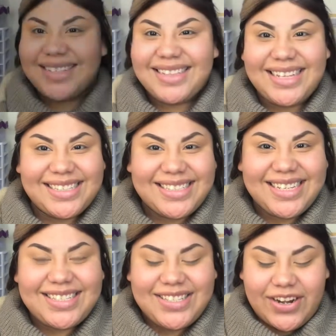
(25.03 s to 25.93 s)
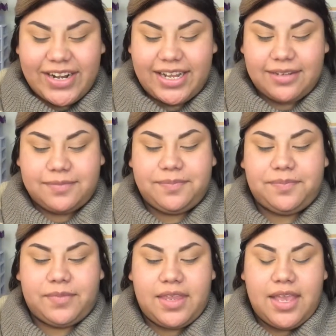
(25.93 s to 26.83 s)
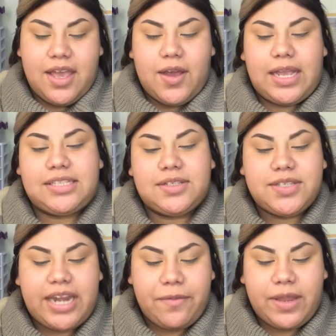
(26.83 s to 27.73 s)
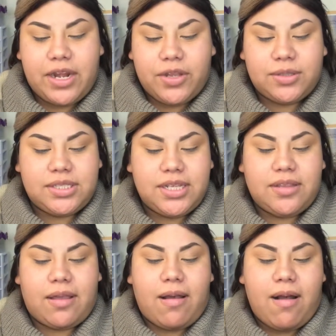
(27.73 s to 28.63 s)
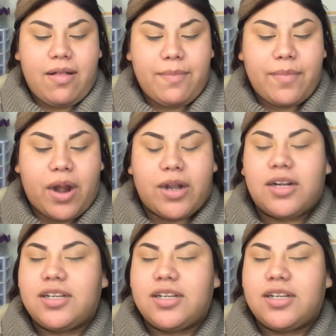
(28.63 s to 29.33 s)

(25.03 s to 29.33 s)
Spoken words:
Let's get started. Okay, so today we are using the Almar